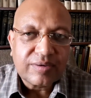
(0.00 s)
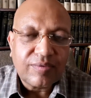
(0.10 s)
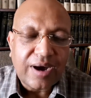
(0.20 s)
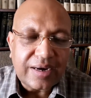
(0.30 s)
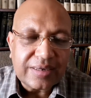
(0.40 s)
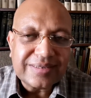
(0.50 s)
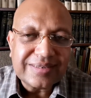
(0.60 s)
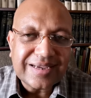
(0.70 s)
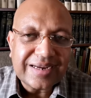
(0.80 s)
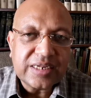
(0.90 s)
Virus
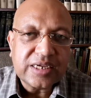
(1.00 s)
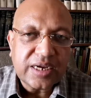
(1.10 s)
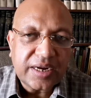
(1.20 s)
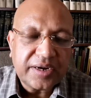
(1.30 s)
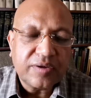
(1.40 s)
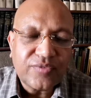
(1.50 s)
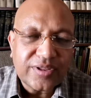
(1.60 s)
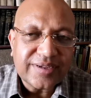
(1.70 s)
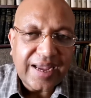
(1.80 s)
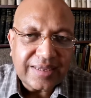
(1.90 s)
is getting ahead of the
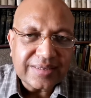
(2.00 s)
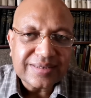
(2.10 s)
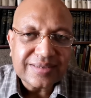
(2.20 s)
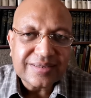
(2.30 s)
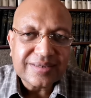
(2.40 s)
science.